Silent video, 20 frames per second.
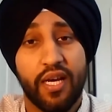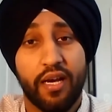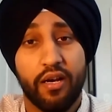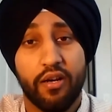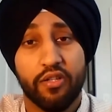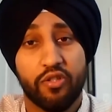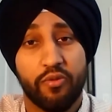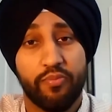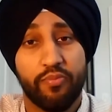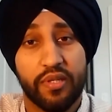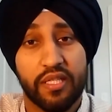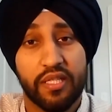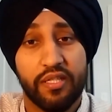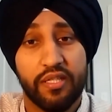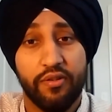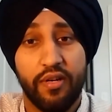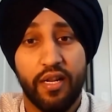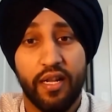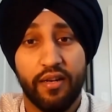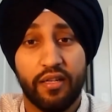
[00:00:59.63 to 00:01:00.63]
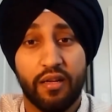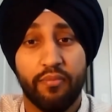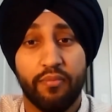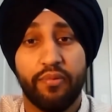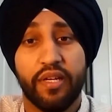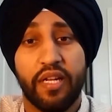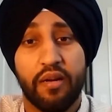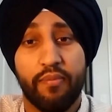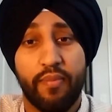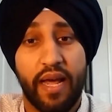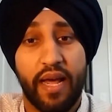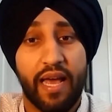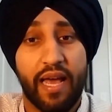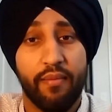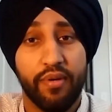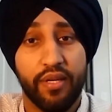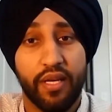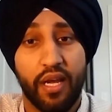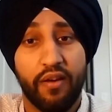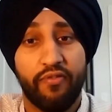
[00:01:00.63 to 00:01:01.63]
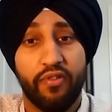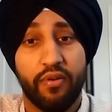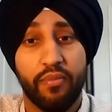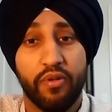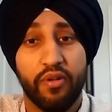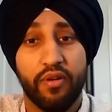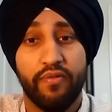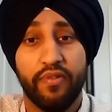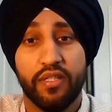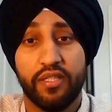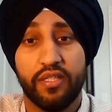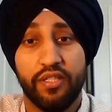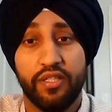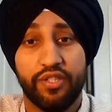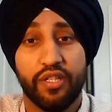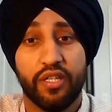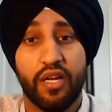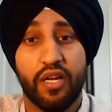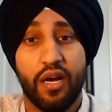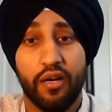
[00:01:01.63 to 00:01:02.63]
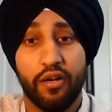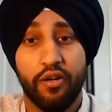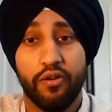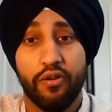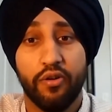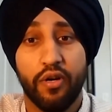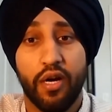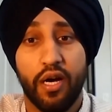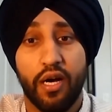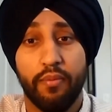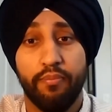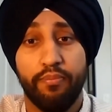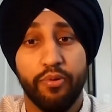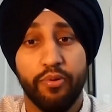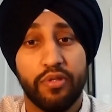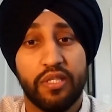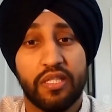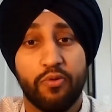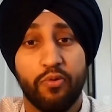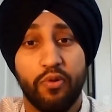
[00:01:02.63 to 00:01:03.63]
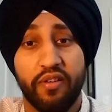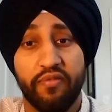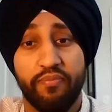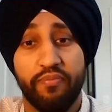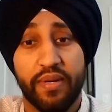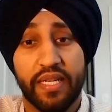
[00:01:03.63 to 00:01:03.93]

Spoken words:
I also pursued and completed my MBA from University of Chicago, Booth School of